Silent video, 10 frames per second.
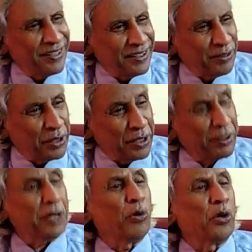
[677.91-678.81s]

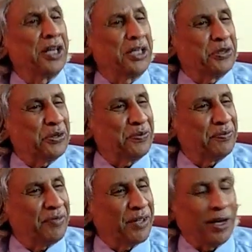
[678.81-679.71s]
even in old age
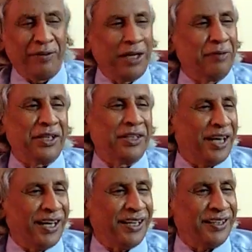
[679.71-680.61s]
home or wherever they
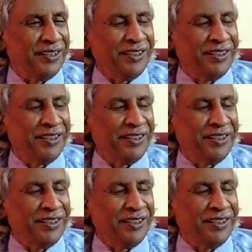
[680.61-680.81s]
are,